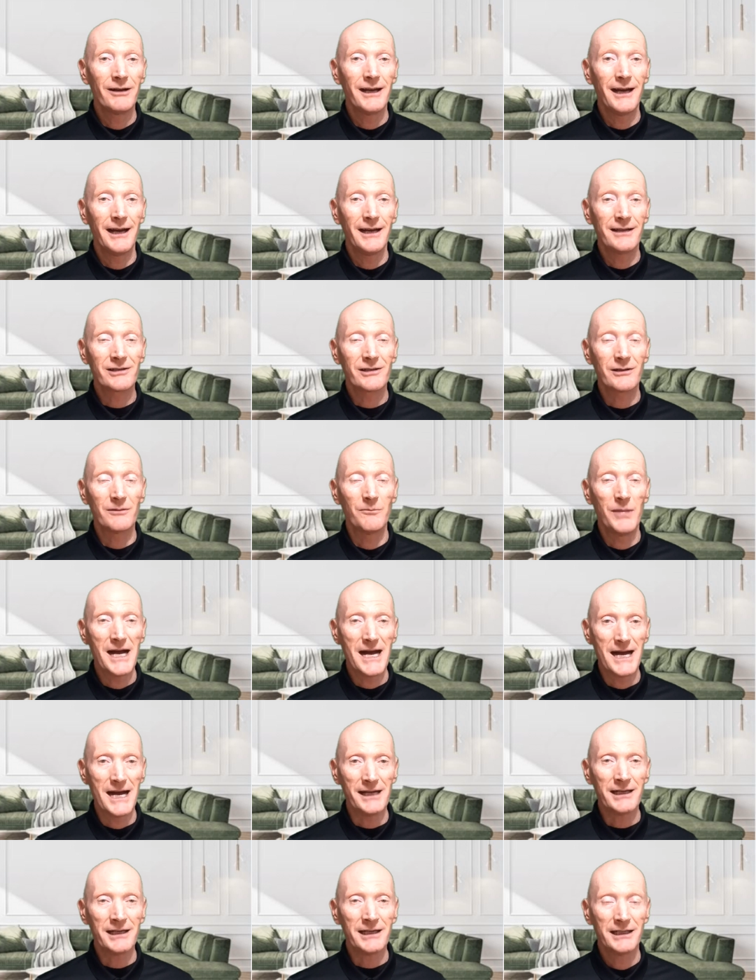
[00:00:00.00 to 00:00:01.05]
an answer
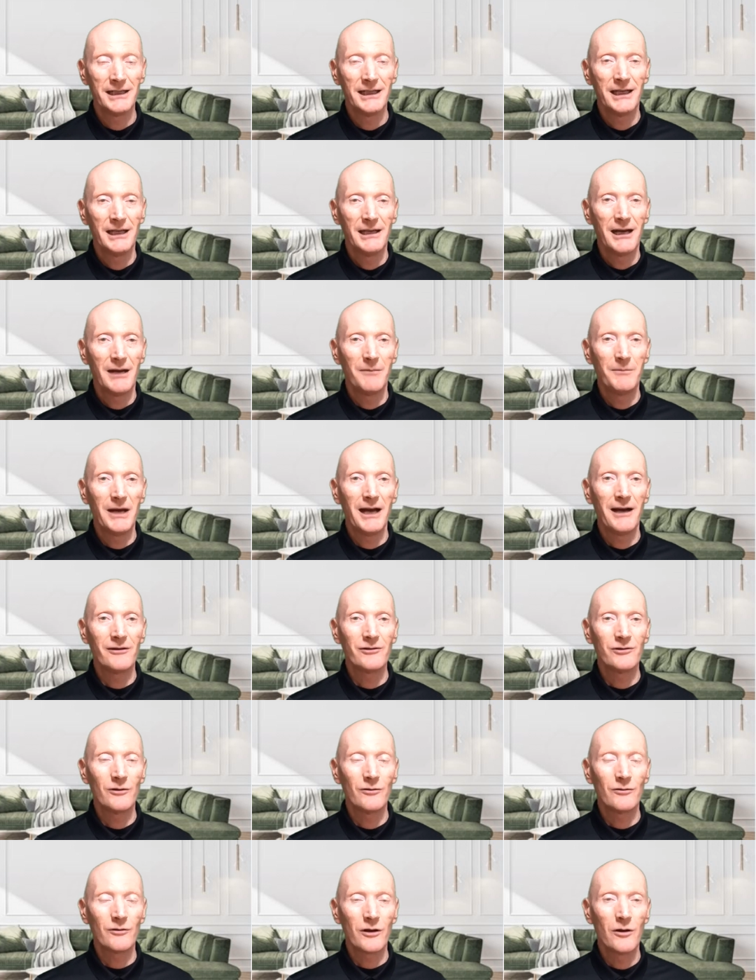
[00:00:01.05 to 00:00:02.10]
back
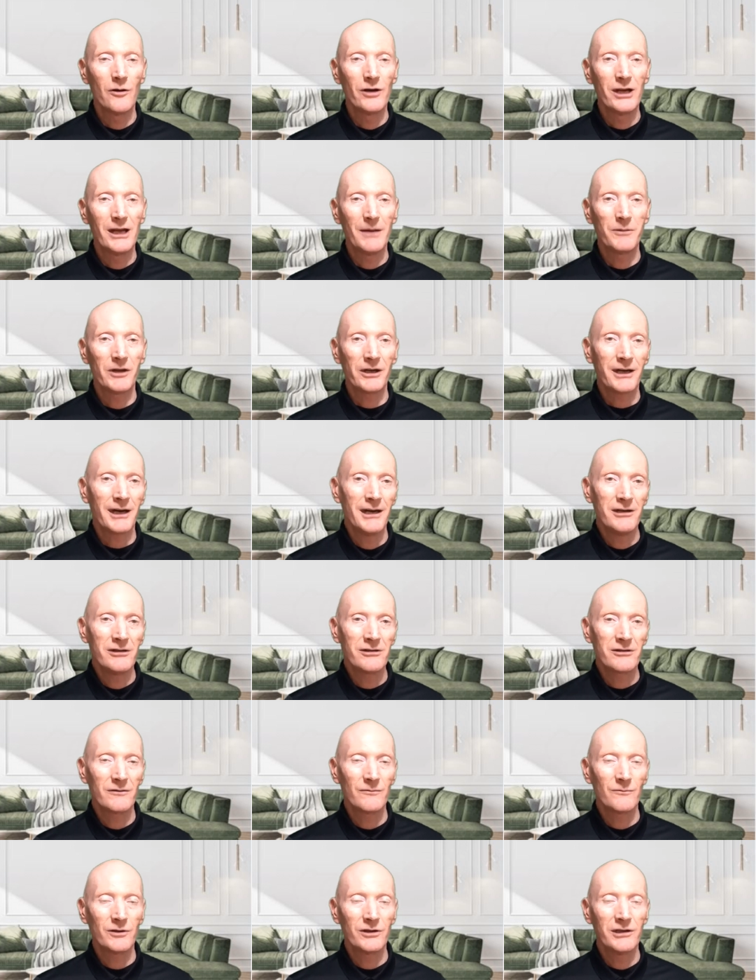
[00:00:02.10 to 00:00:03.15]
about your loan
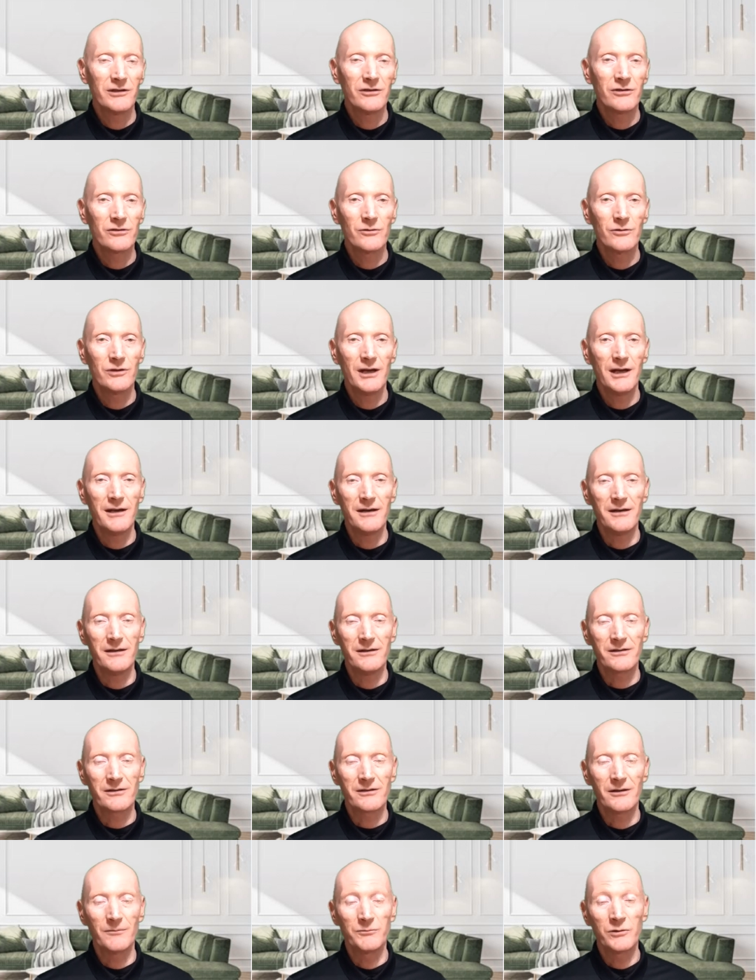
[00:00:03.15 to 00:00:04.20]
application within 2
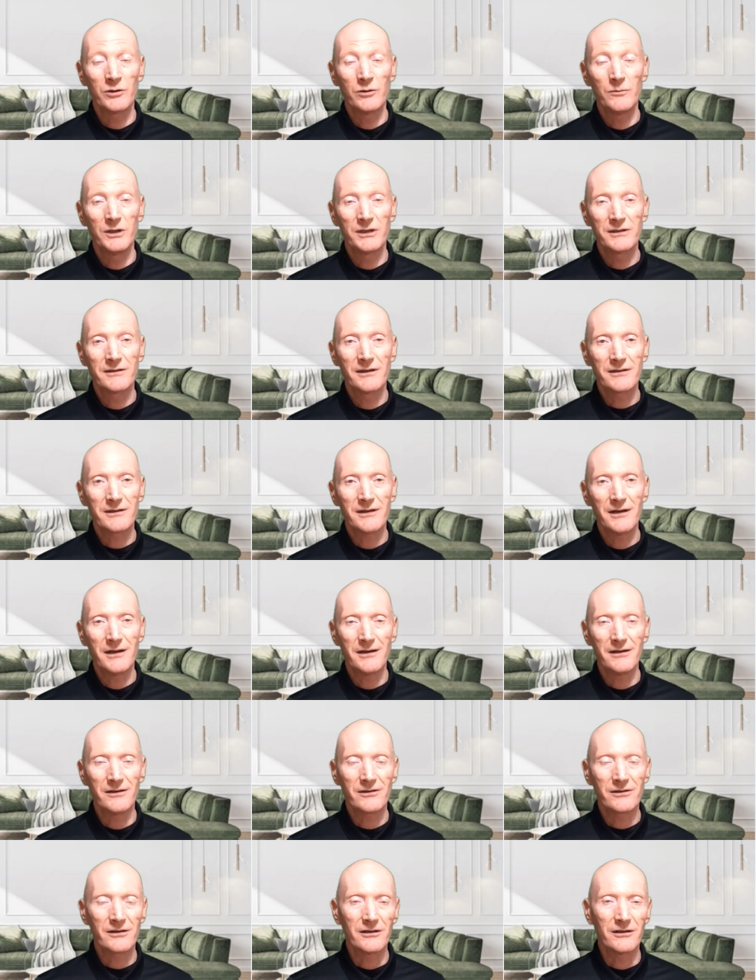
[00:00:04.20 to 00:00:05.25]
days, so 2 business
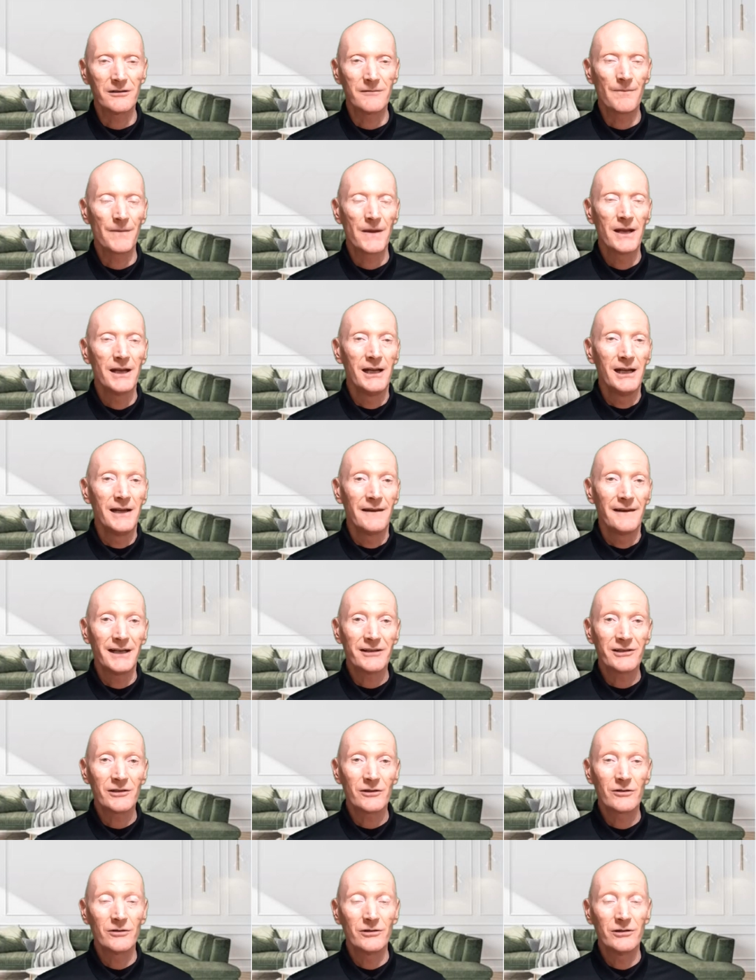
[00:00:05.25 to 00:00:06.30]
days. So
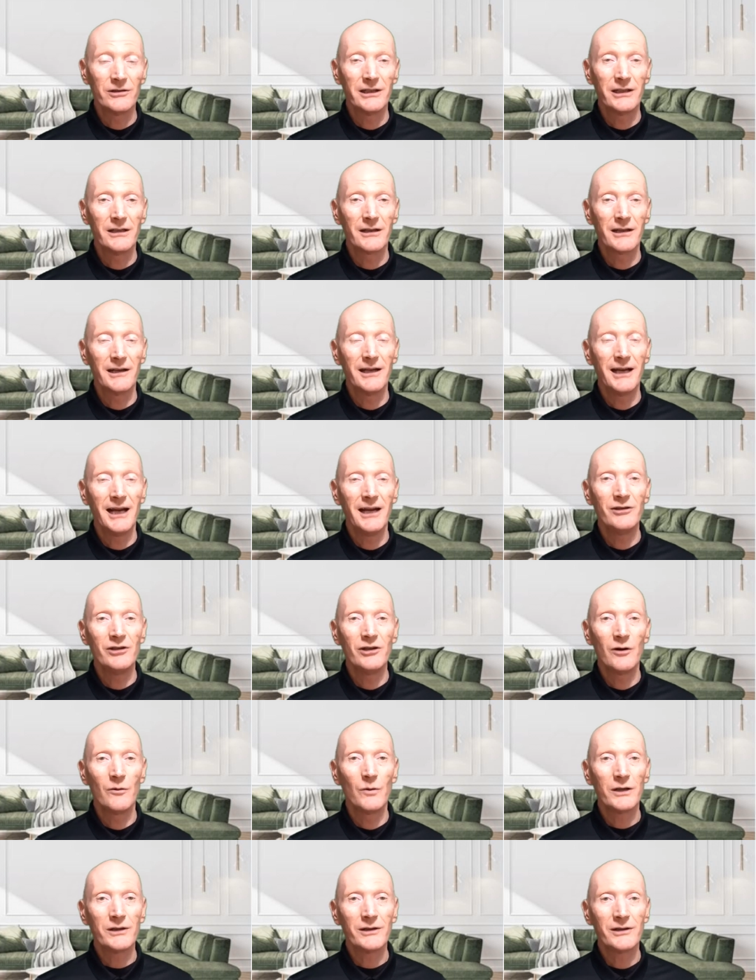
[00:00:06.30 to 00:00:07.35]
that's a good deal.
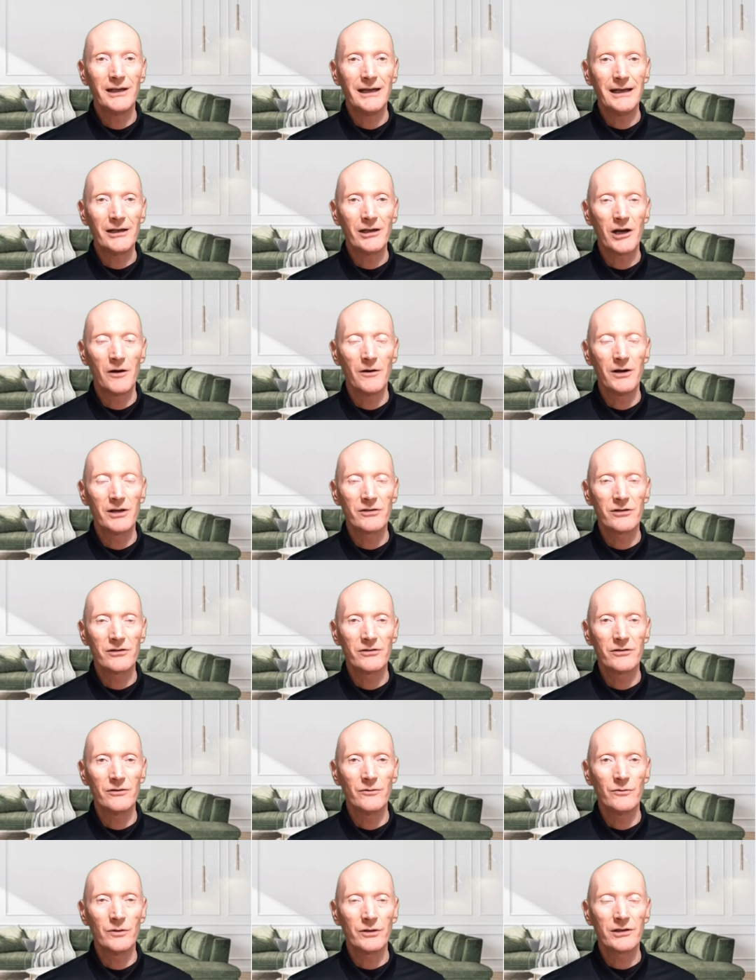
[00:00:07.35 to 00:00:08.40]
And what they're going to
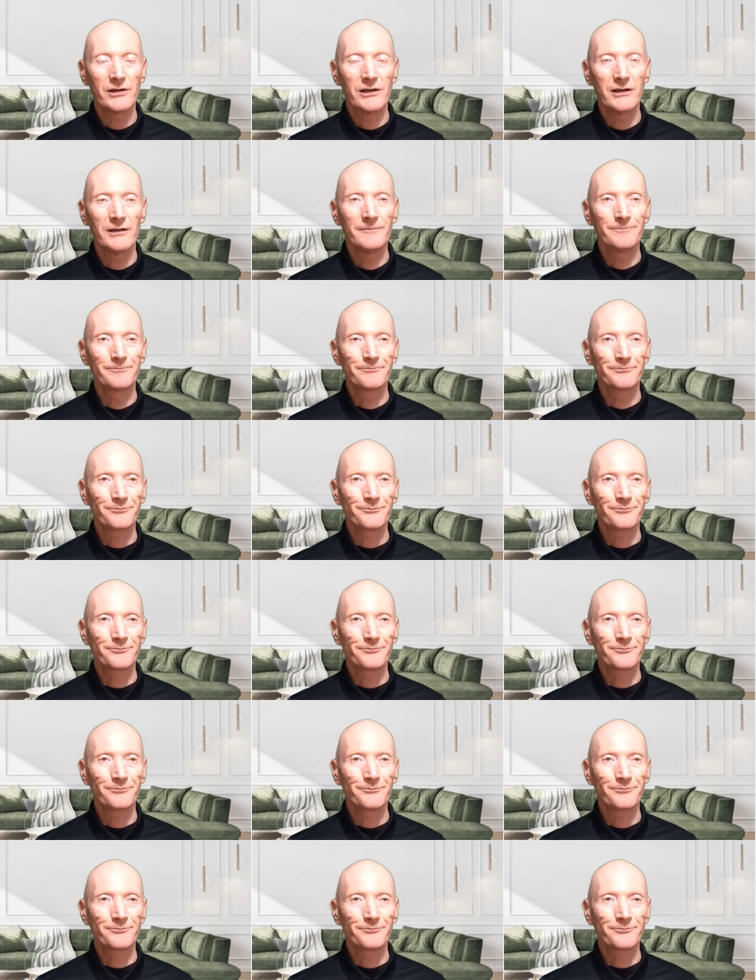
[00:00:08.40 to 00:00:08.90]
do, what the